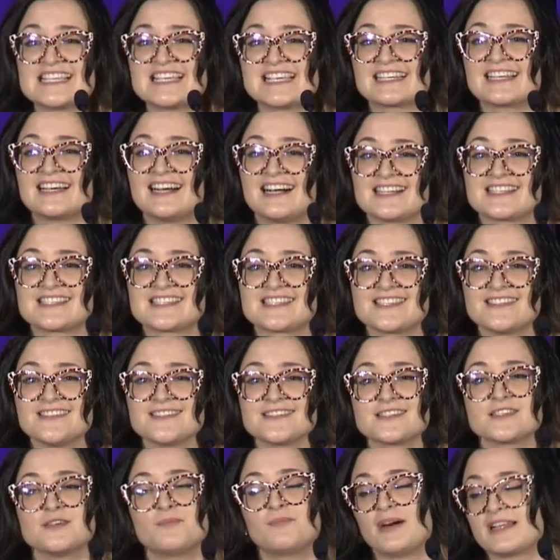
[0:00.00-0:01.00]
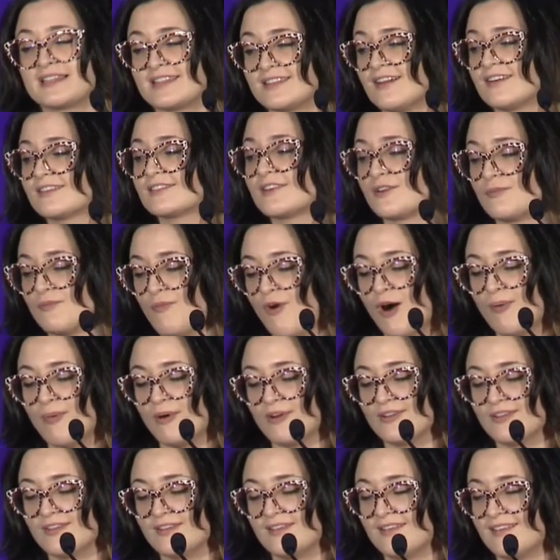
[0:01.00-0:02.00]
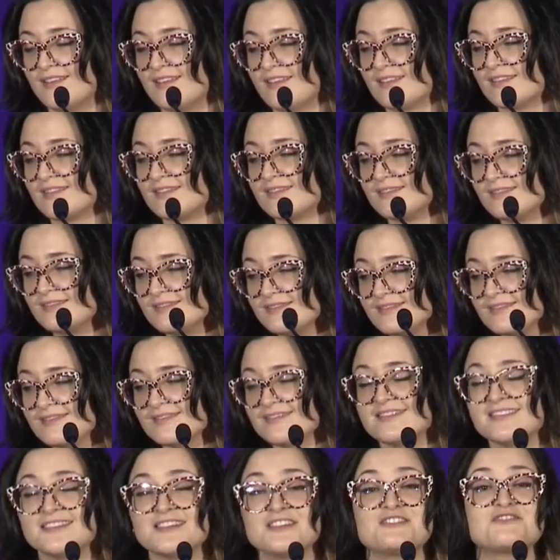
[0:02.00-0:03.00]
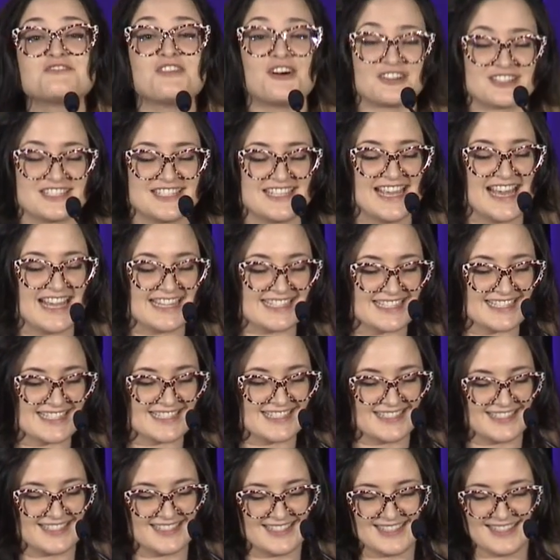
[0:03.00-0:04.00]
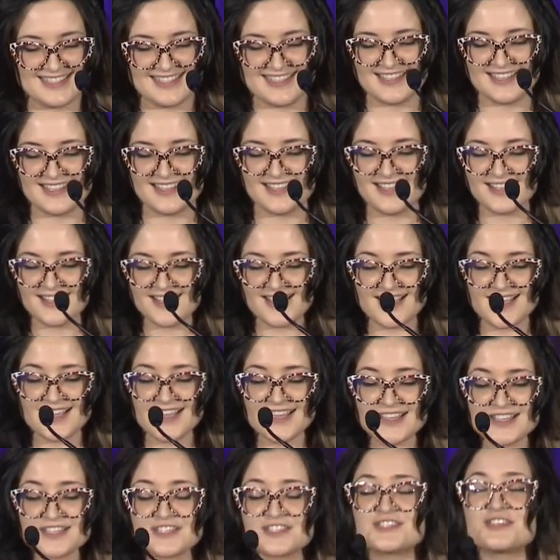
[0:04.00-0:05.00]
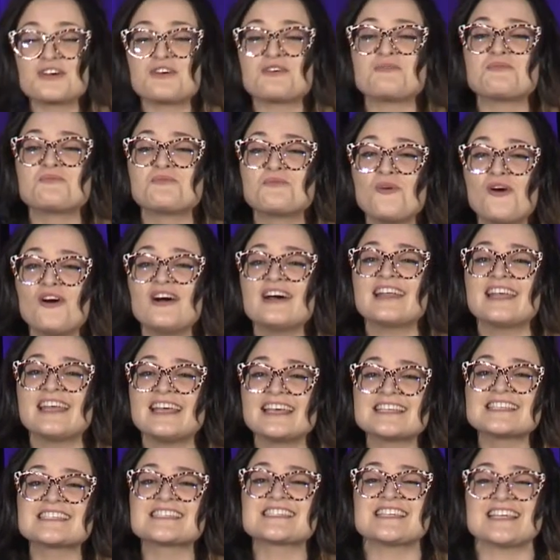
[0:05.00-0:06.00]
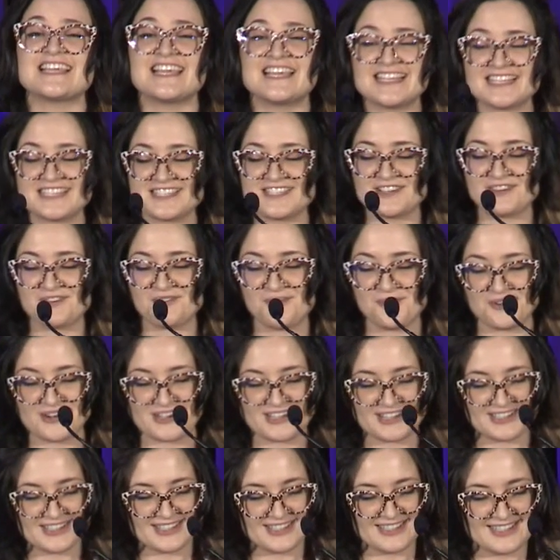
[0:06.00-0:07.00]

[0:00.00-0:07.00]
and consoles, but not on mobile. Not yet. So what is Indie Corner?